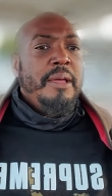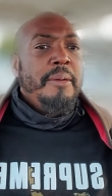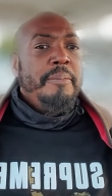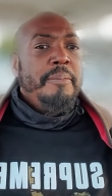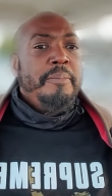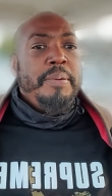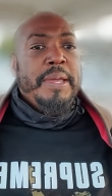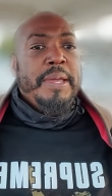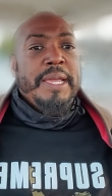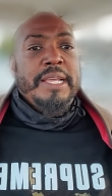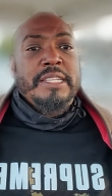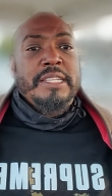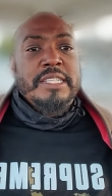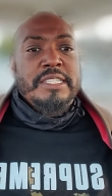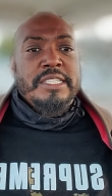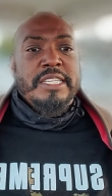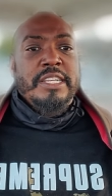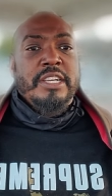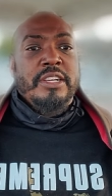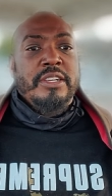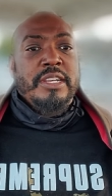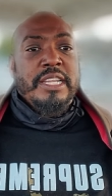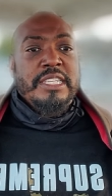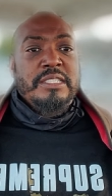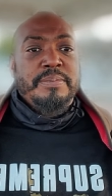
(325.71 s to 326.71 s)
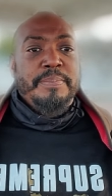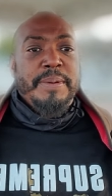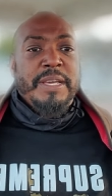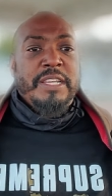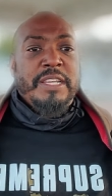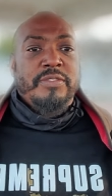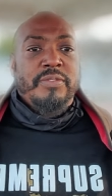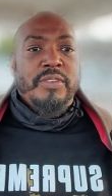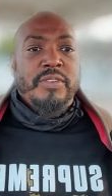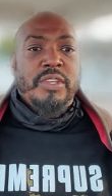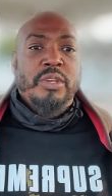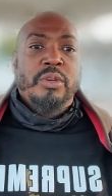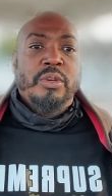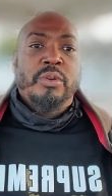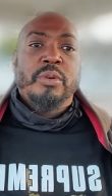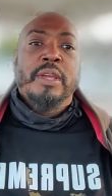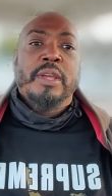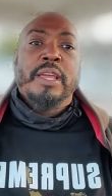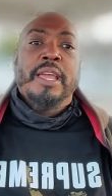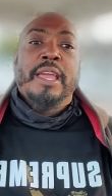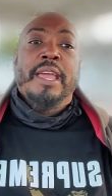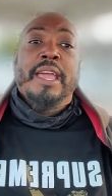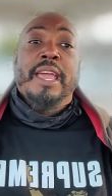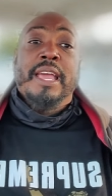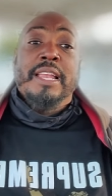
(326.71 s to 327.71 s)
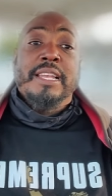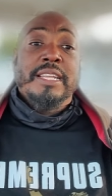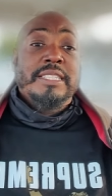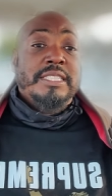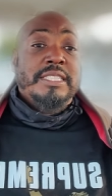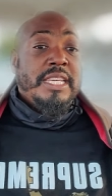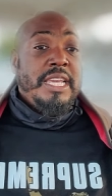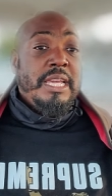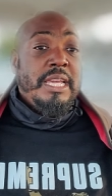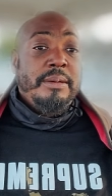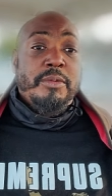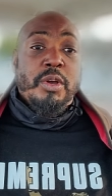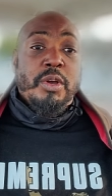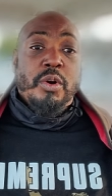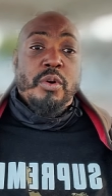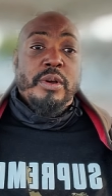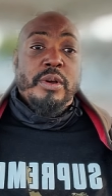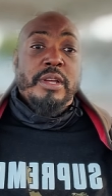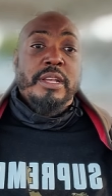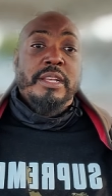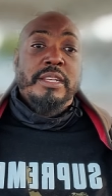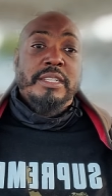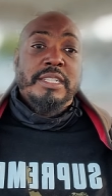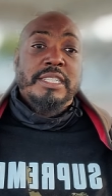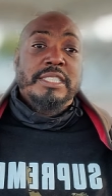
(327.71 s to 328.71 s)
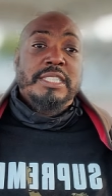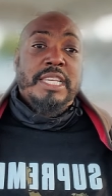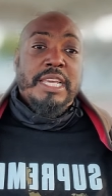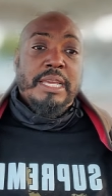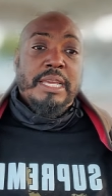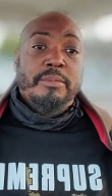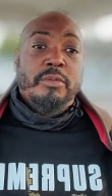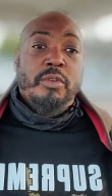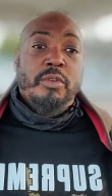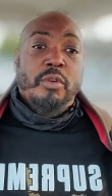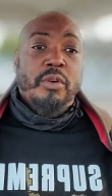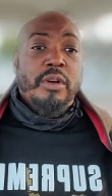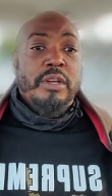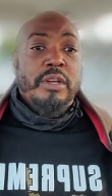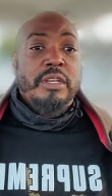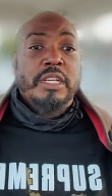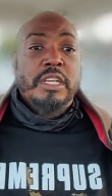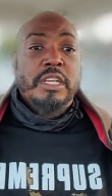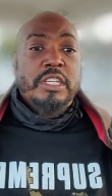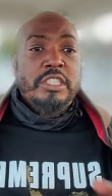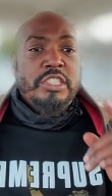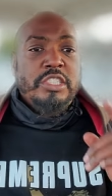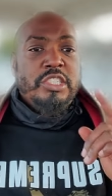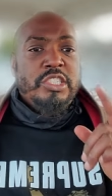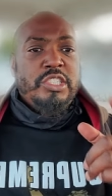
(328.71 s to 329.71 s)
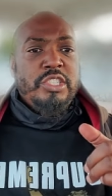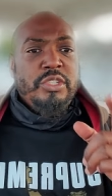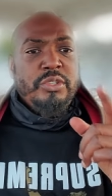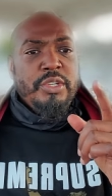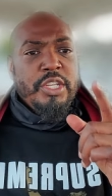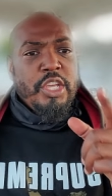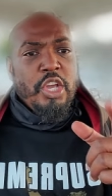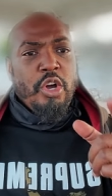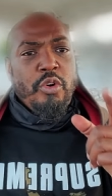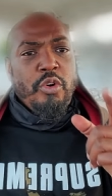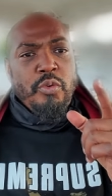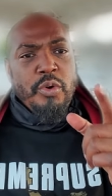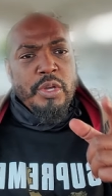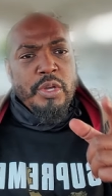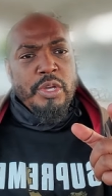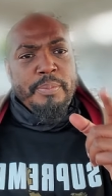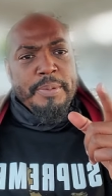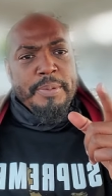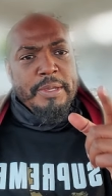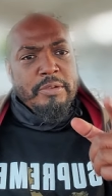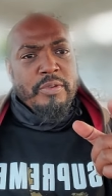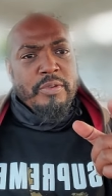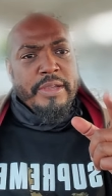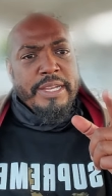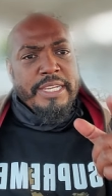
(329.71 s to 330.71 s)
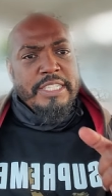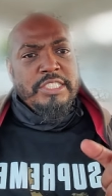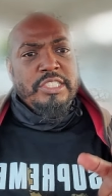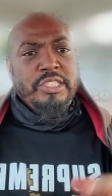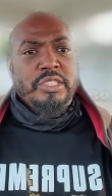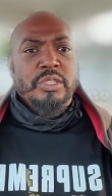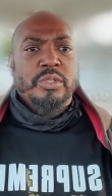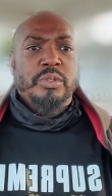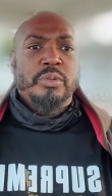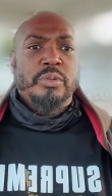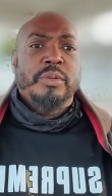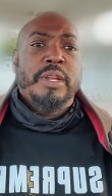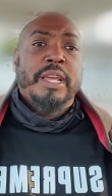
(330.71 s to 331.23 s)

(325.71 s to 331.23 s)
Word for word: Pick the tier that's best for you and let's keep going, let's keep growing. Studio will be ready soon